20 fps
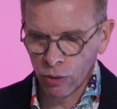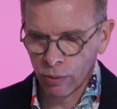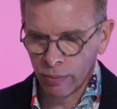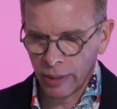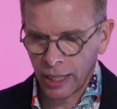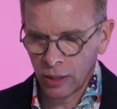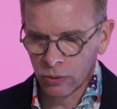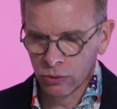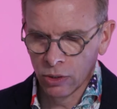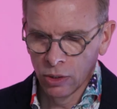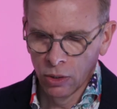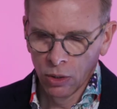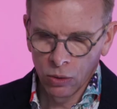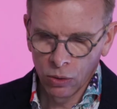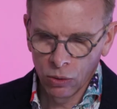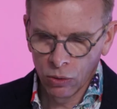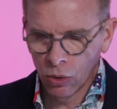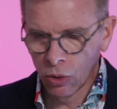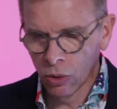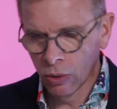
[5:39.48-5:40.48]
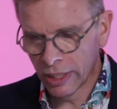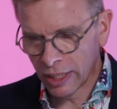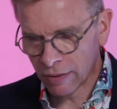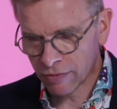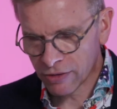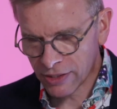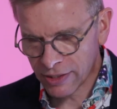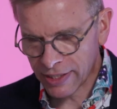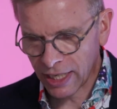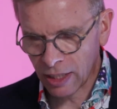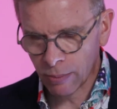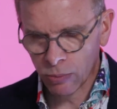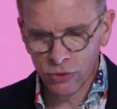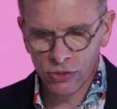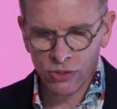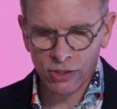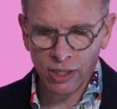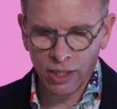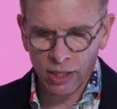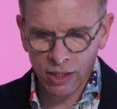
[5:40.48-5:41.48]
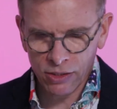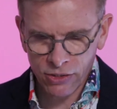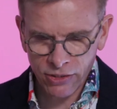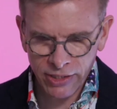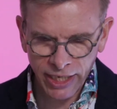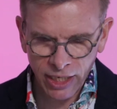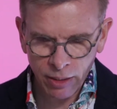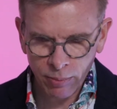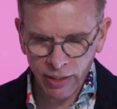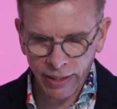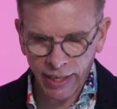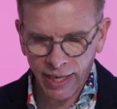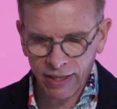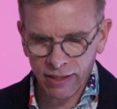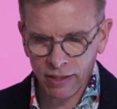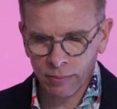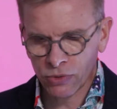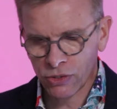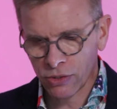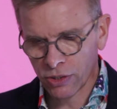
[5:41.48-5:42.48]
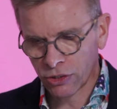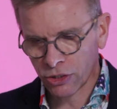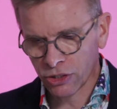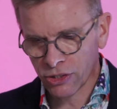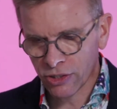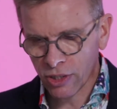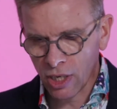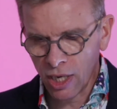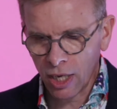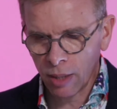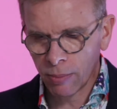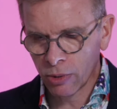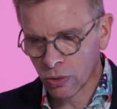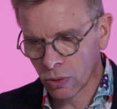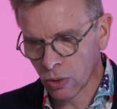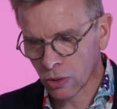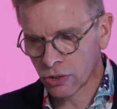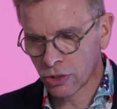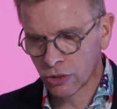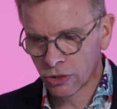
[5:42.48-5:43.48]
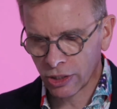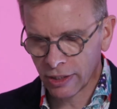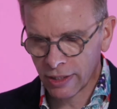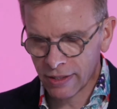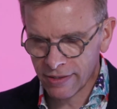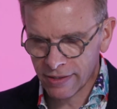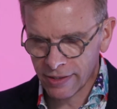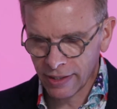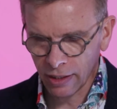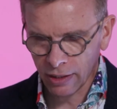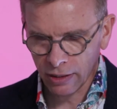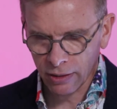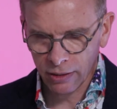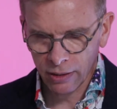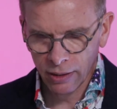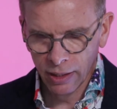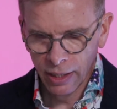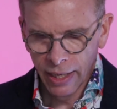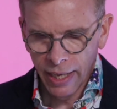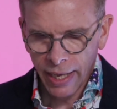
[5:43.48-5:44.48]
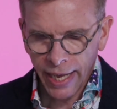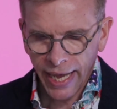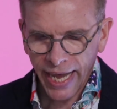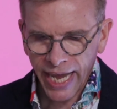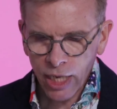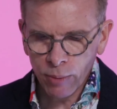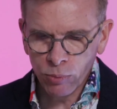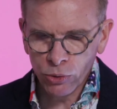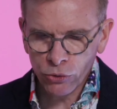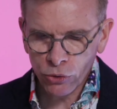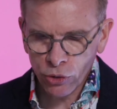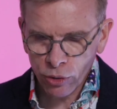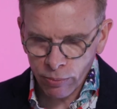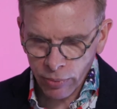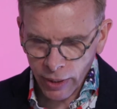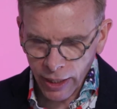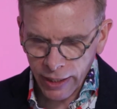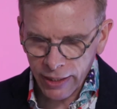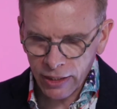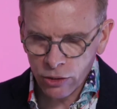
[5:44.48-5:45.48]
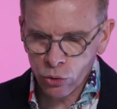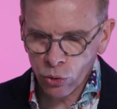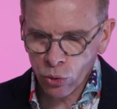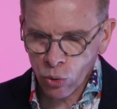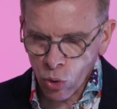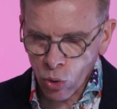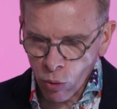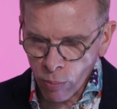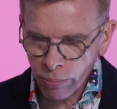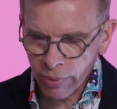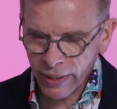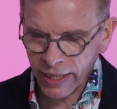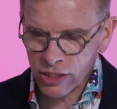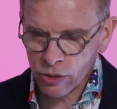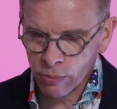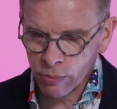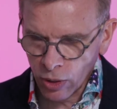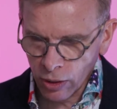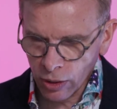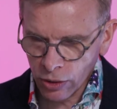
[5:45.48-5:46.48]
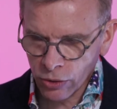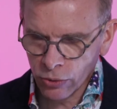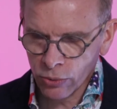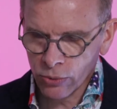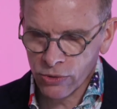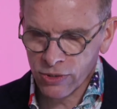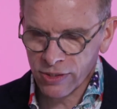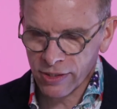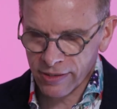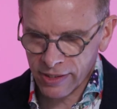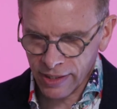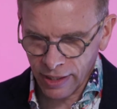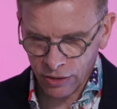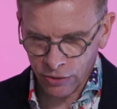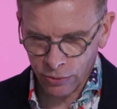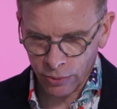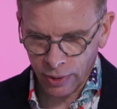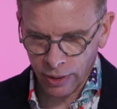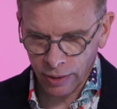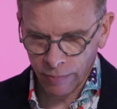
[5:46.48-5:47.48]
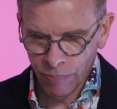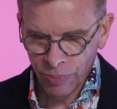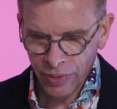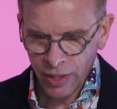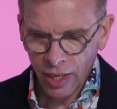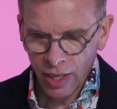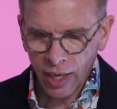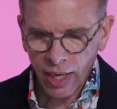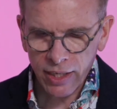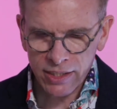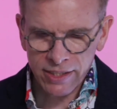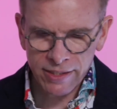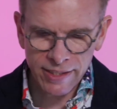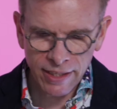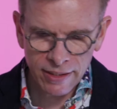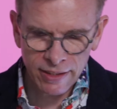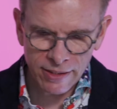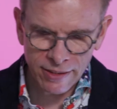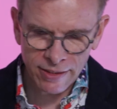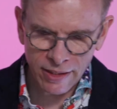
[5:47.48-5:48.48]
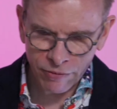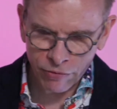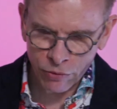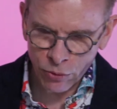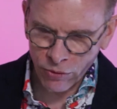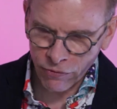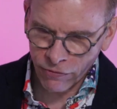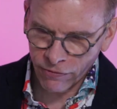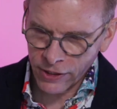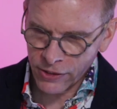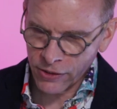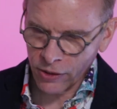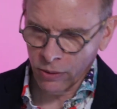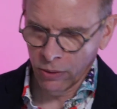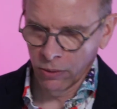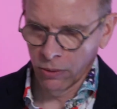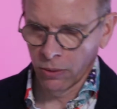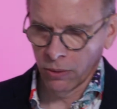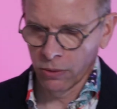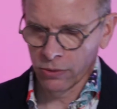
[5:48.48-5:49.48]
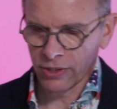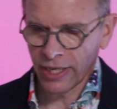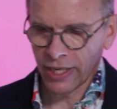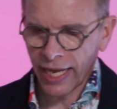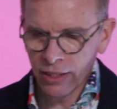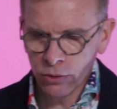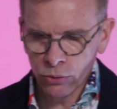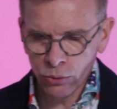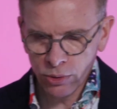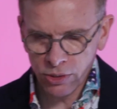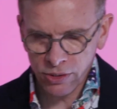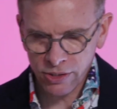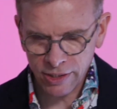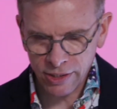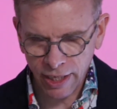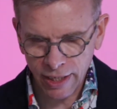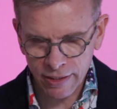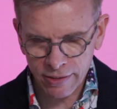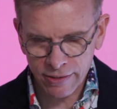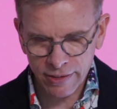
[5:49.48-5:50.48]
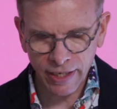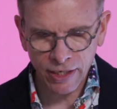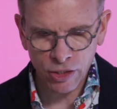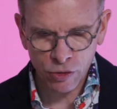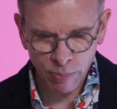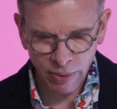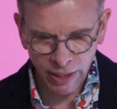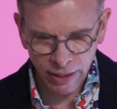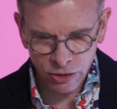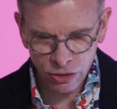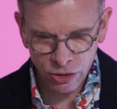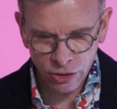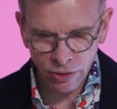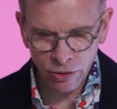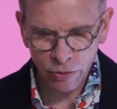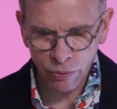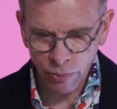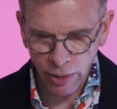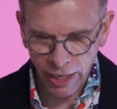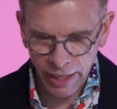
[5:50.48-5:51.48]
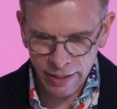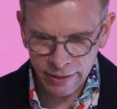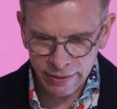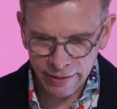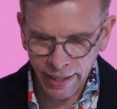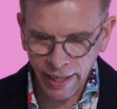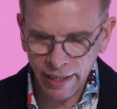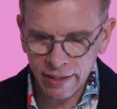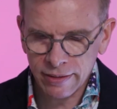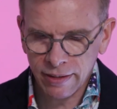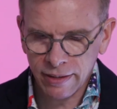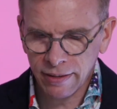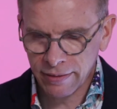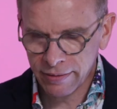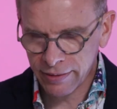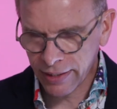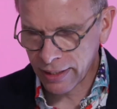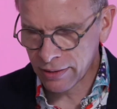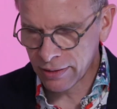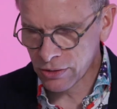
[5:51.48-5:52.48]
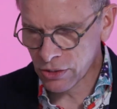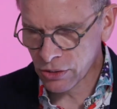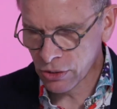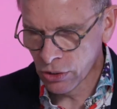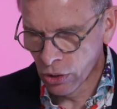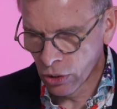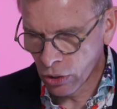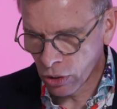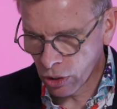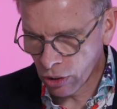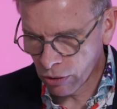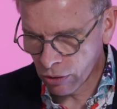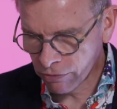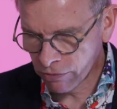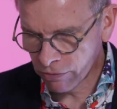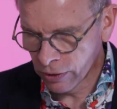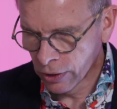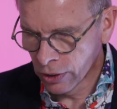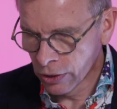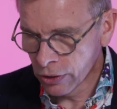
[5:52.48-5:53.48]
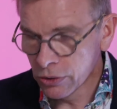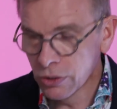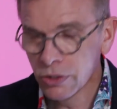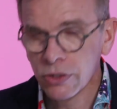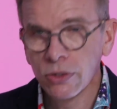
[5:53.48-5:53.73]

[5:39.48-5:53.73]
about, long-lived stable stars, stable atoms such as carbon, oxygen and silicon, able to combine into complex molecules, etc., are sensitive to the physical laws and to the size, expansion, rate and contents of the